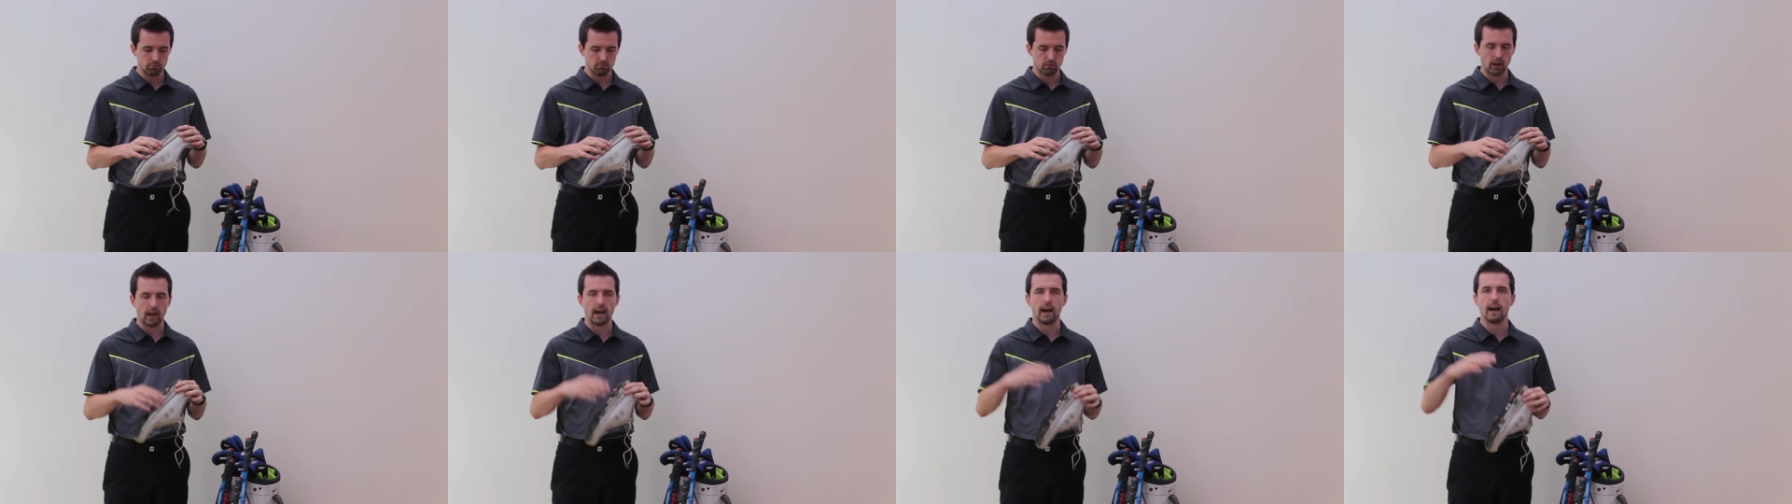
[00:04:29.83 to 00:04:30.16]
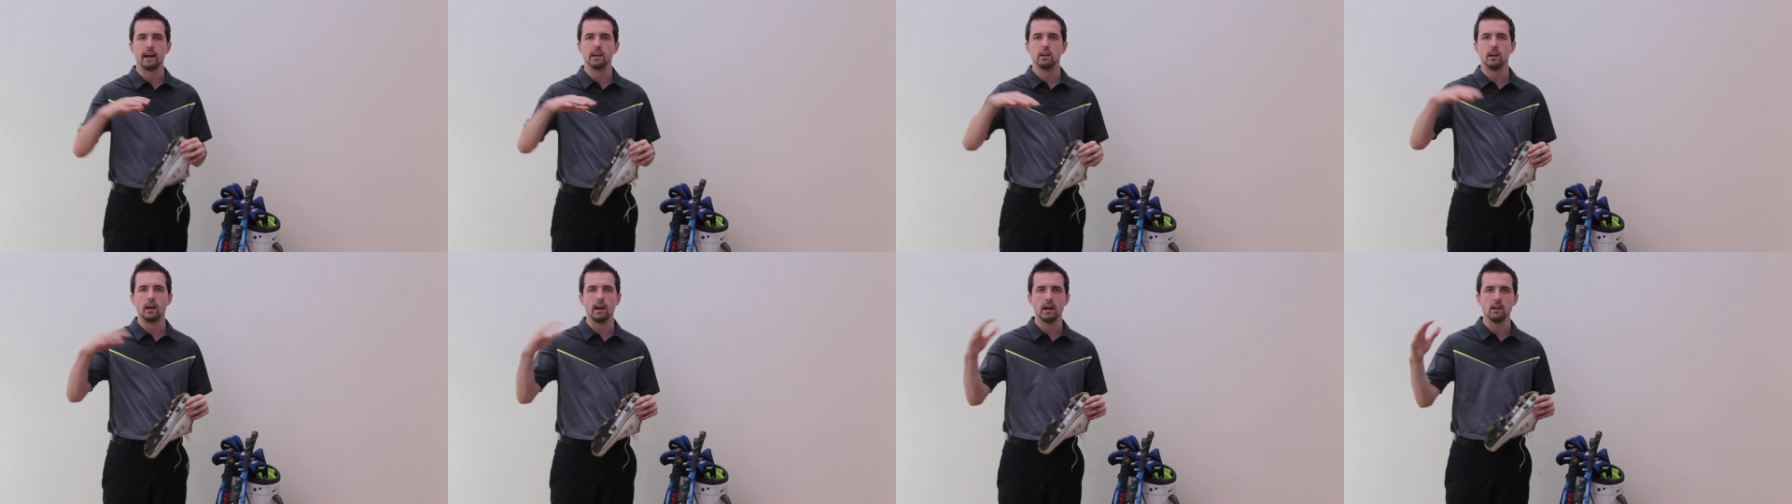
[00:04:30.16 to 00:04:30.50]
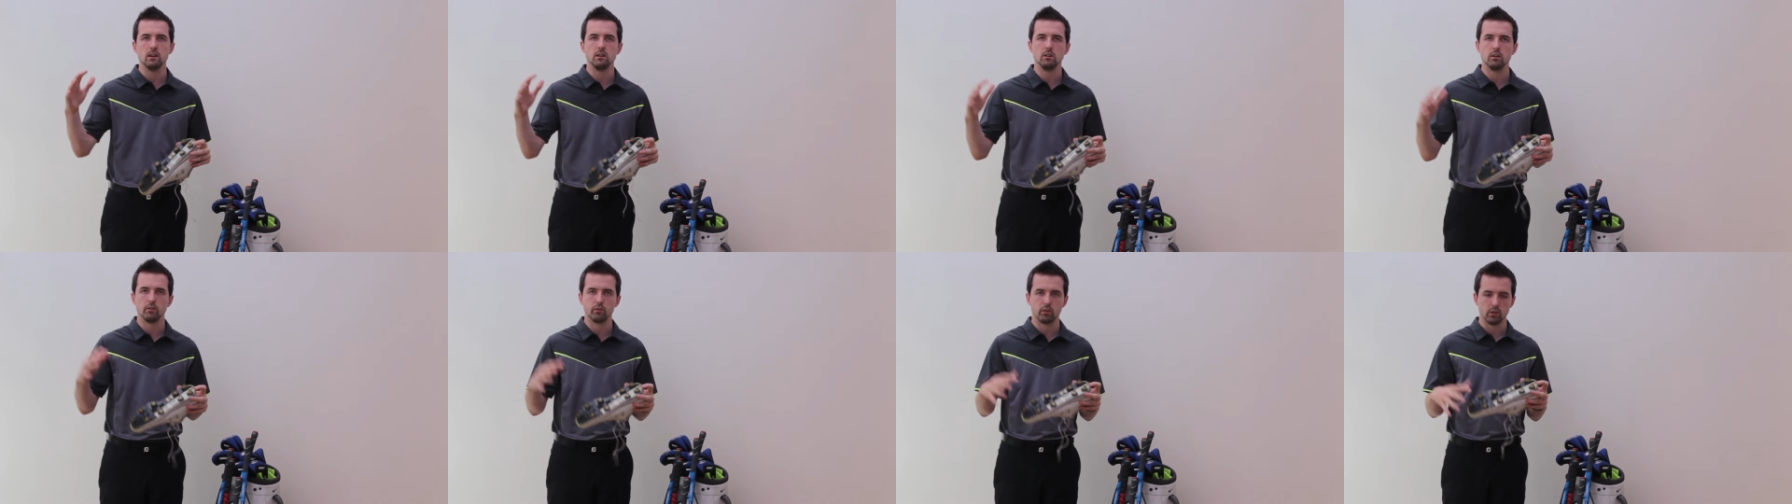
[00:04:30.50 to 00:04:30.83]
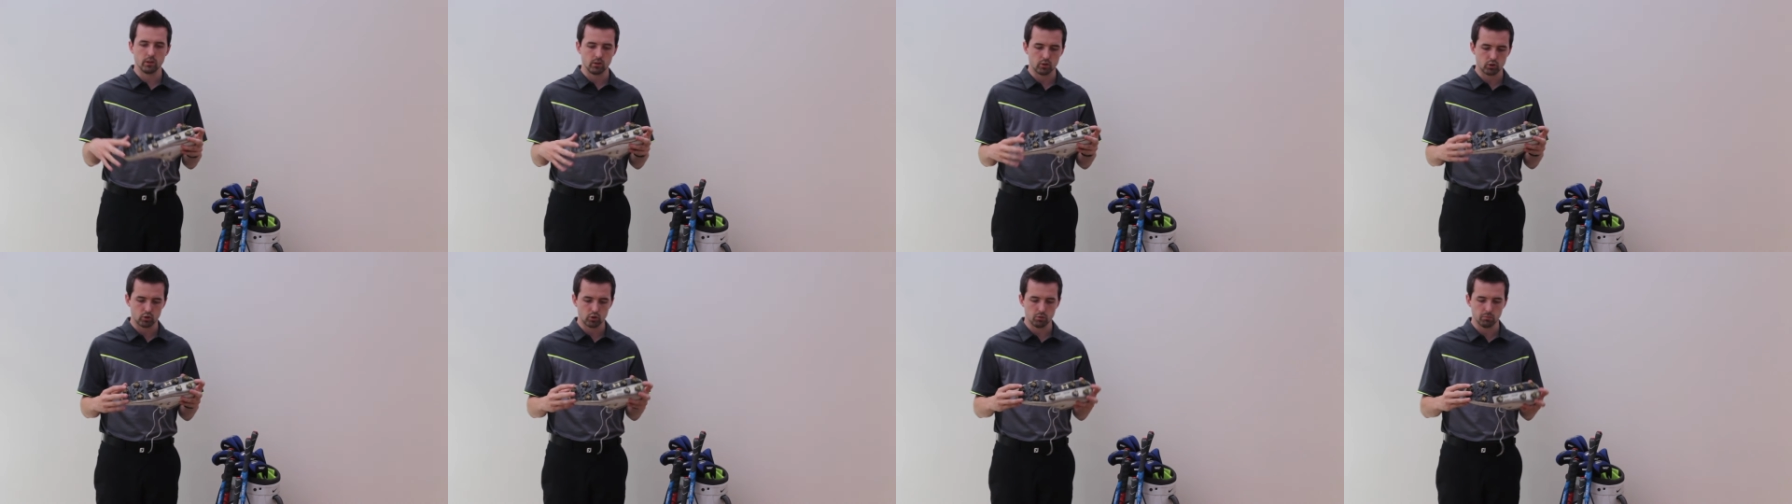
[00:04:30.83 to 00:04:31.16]
higher end of
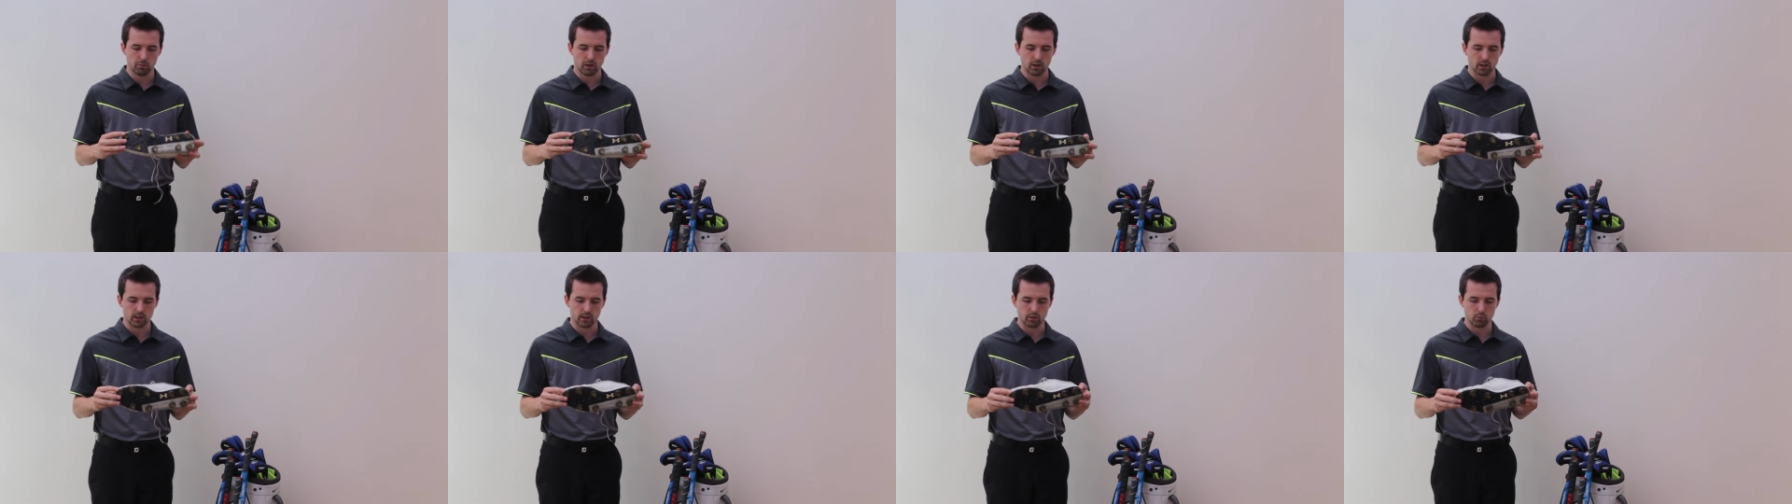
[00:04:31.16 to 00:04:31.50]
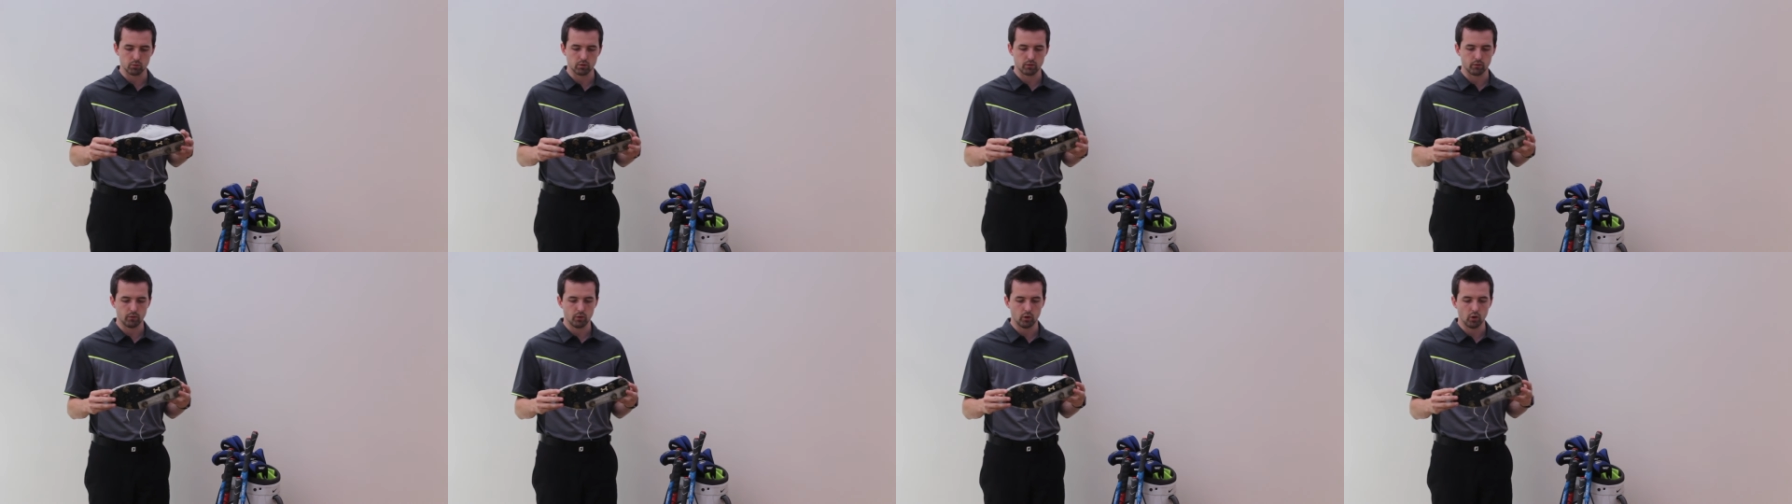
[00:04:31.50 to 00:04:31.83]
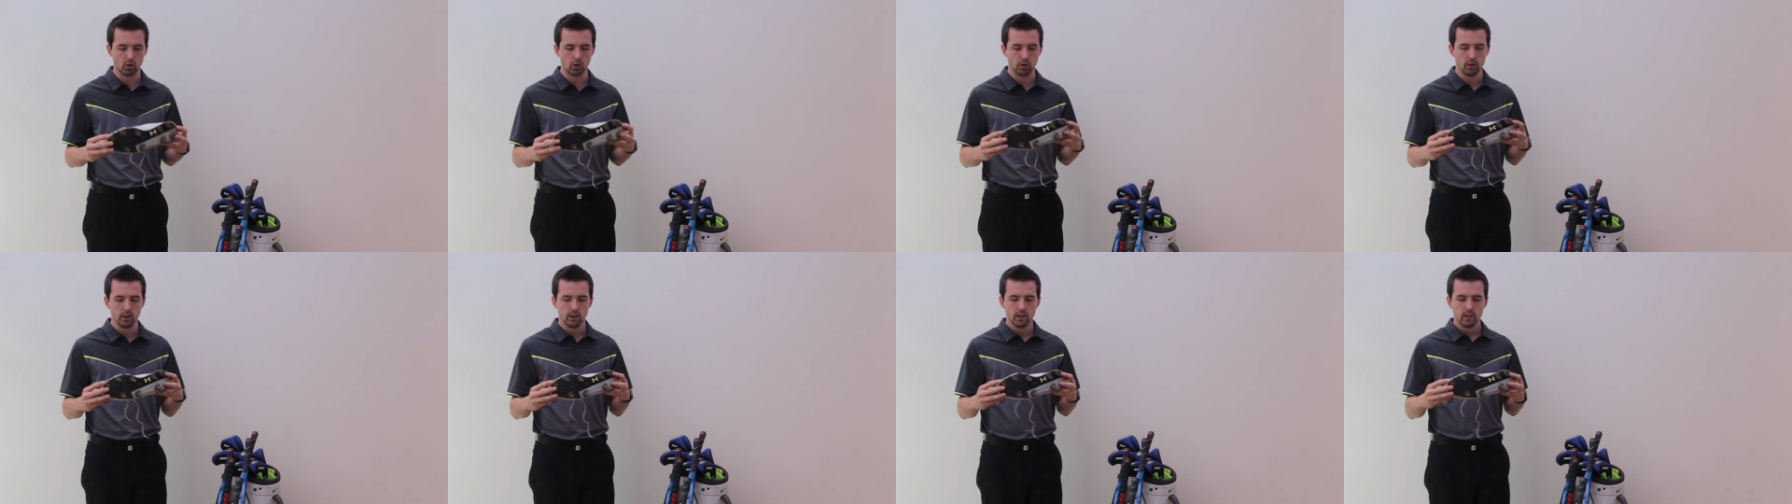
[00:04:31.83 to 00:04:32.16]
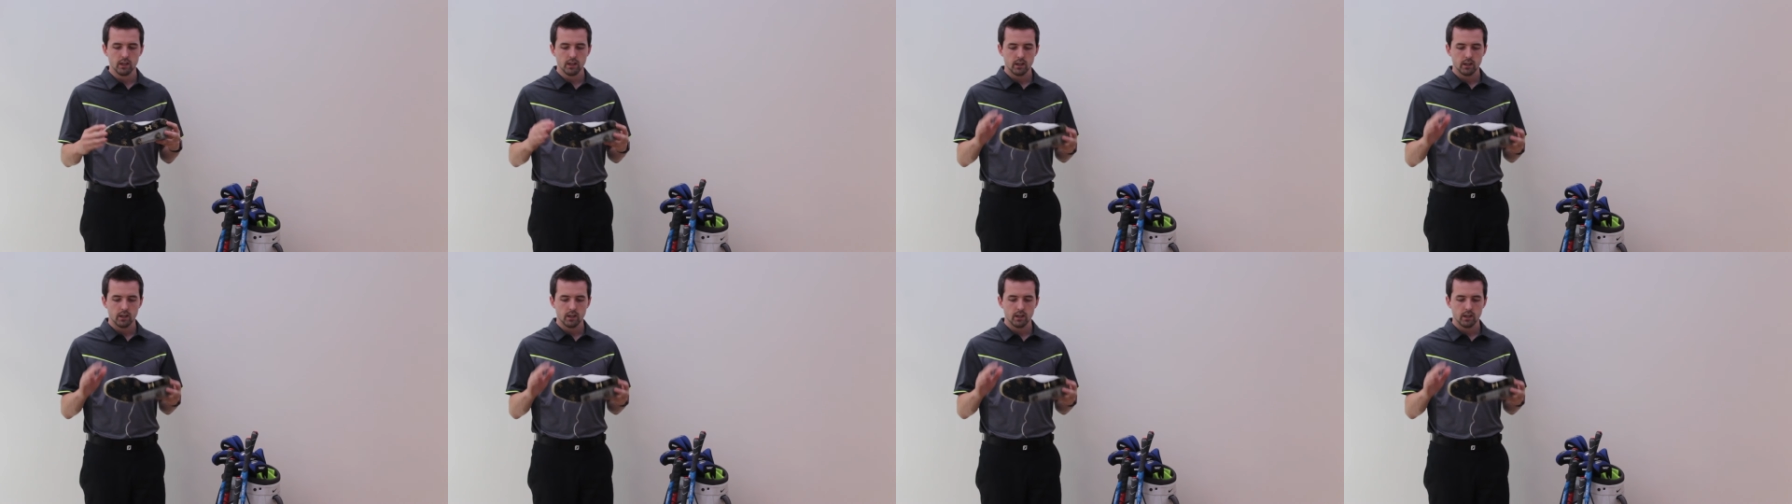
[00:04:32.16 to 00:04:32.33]
the shoe market was for.